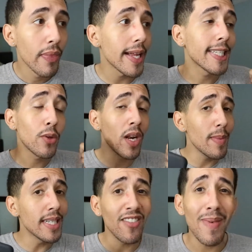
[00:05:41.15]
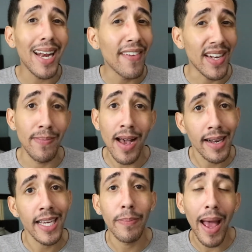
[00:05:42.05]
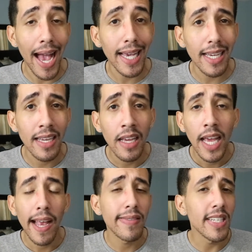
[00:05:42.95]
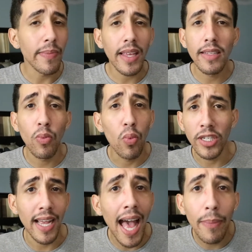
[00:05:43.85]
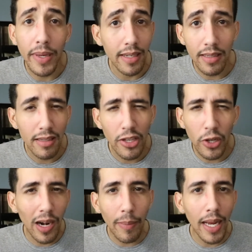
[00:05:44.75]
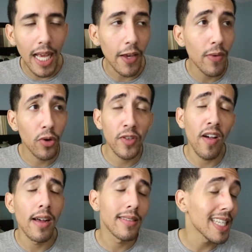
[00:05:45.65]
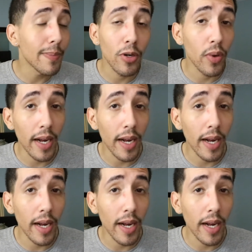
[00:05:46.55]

That's 20 minutes of my life that I'm not gonna get back if something were to happen. You know what I mean? Like, if you were to fall asleep or